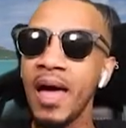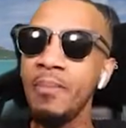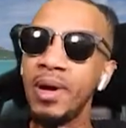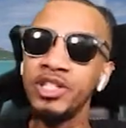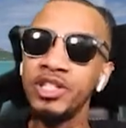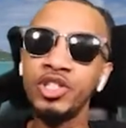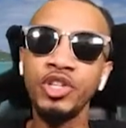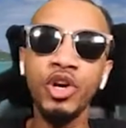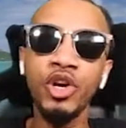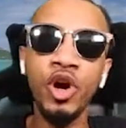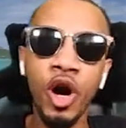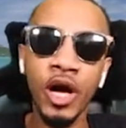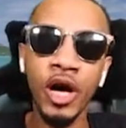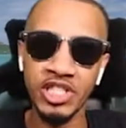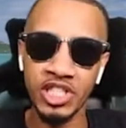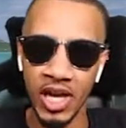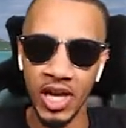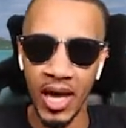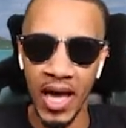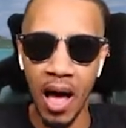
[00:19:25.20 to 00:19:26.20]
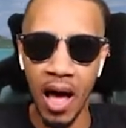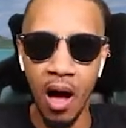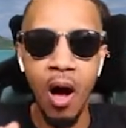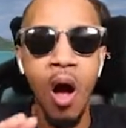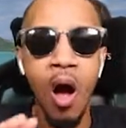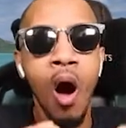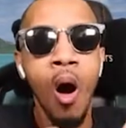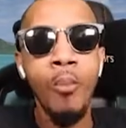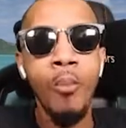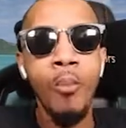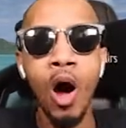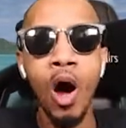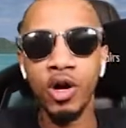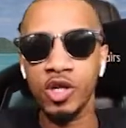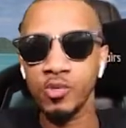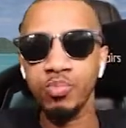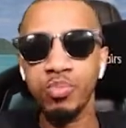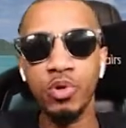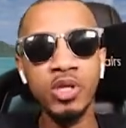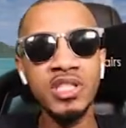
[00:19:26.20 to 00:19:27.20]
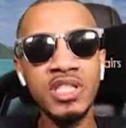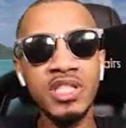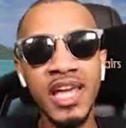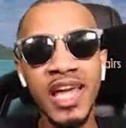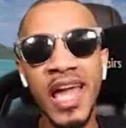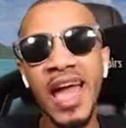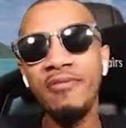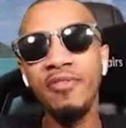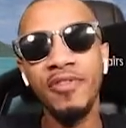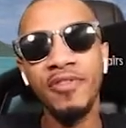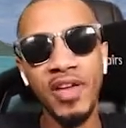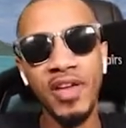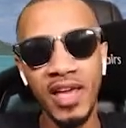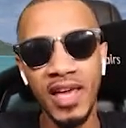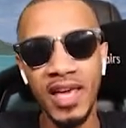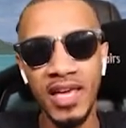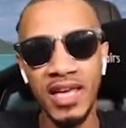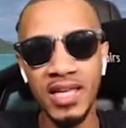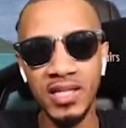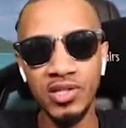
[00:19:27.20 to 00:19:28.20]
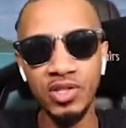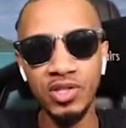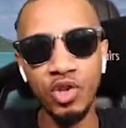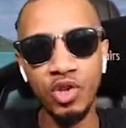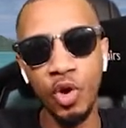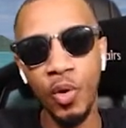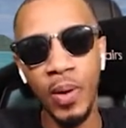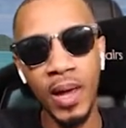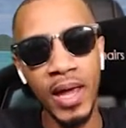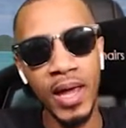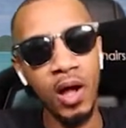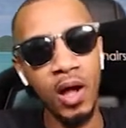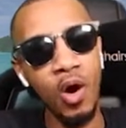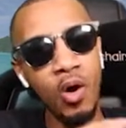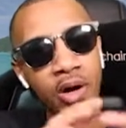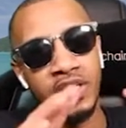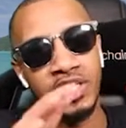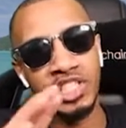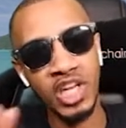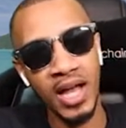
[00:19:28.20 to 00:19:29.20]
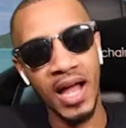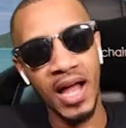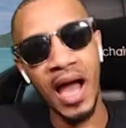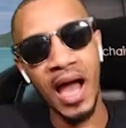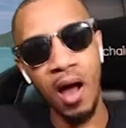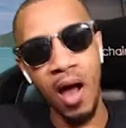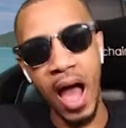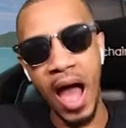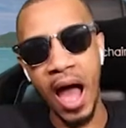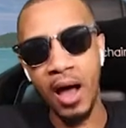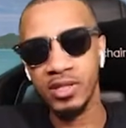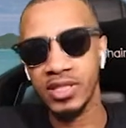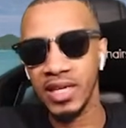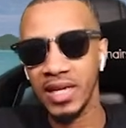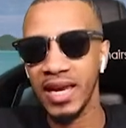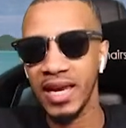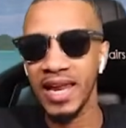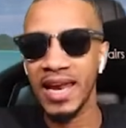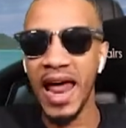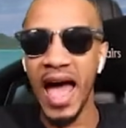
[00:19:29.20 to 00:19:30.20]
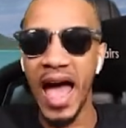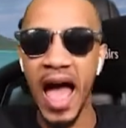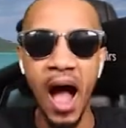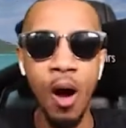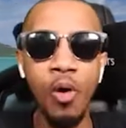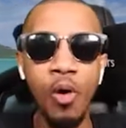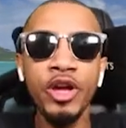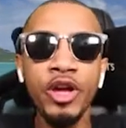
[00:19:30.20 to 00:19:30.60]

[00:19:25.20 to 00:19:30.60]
Make sure you go and check out Marcus Bronzy, everything he's doing. Go and check out How to Kill an Hour.